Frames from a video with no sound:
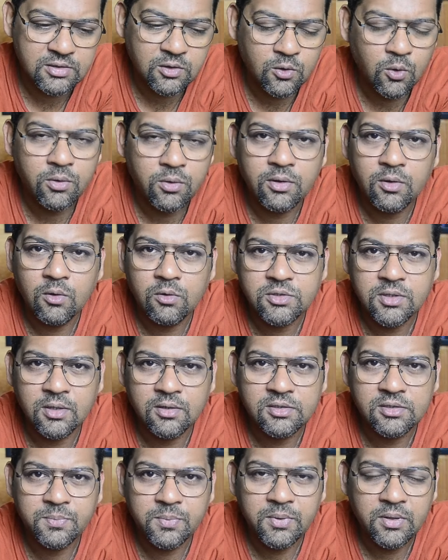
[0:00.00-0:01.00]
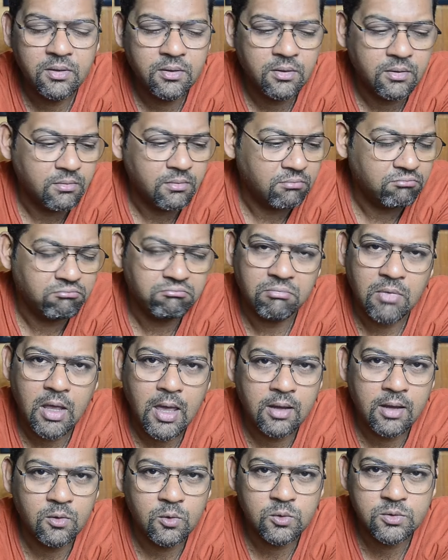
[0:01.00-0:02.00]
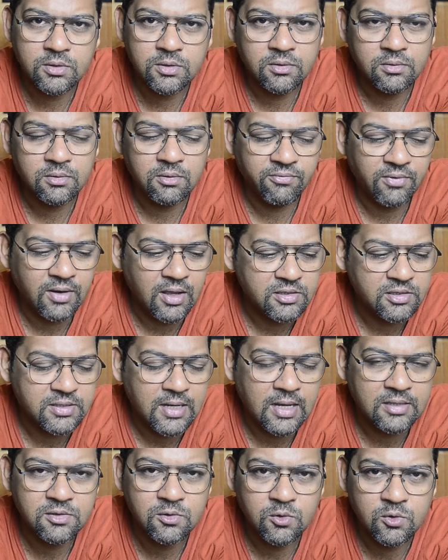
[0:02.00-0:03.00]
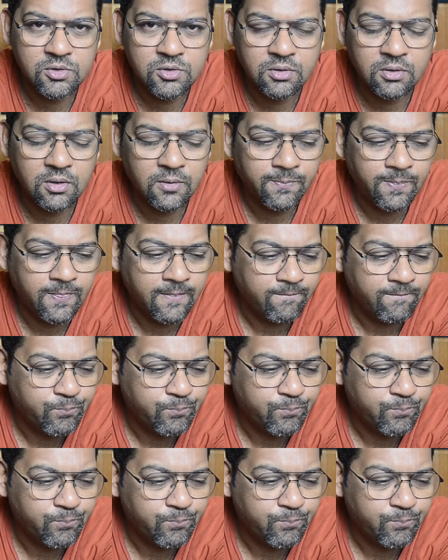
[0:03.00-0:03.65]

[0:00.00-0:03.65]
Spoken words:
just lowering your shutter speed and using the flash as usual.